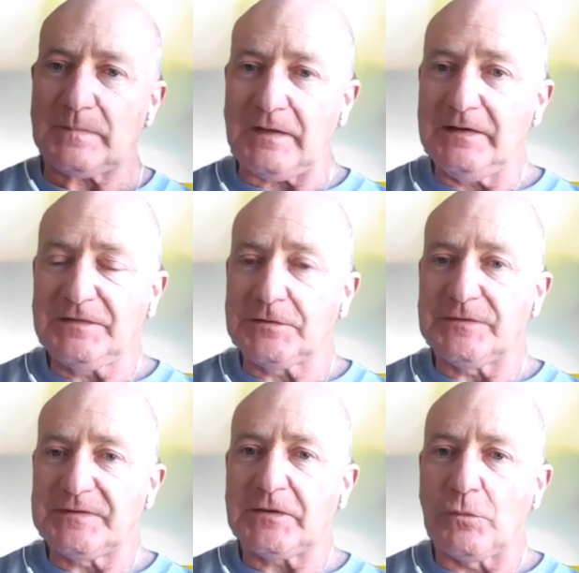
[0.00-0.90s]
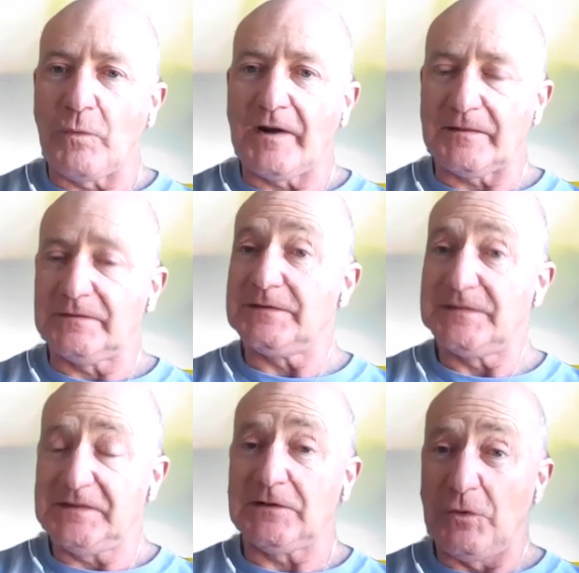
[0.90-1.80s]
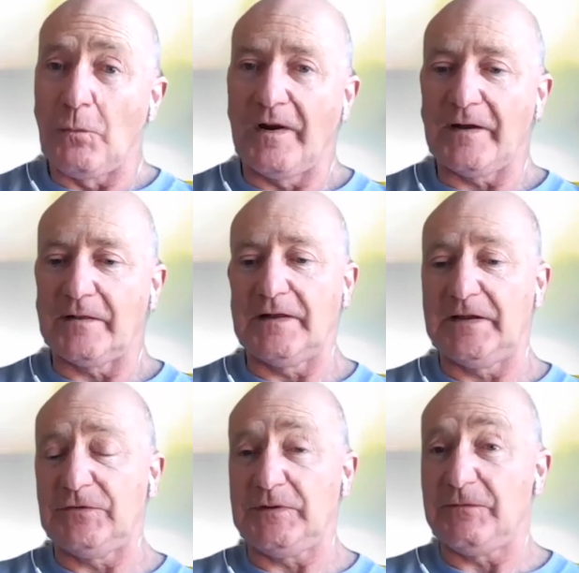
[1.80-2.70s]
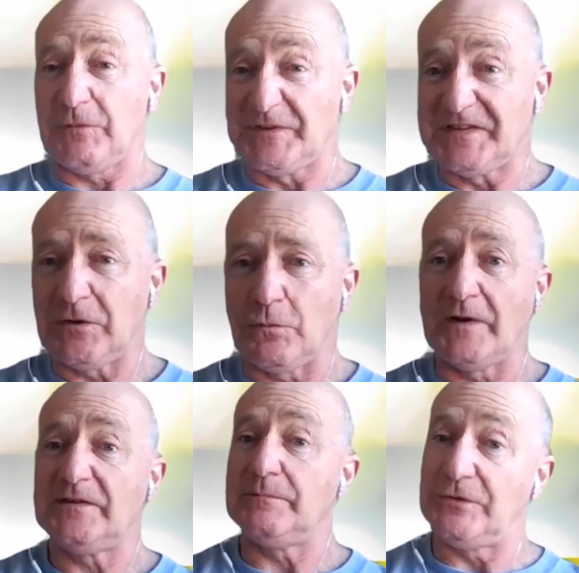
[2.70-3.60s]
it's going to take a while, still a while, actually, for tier ones, because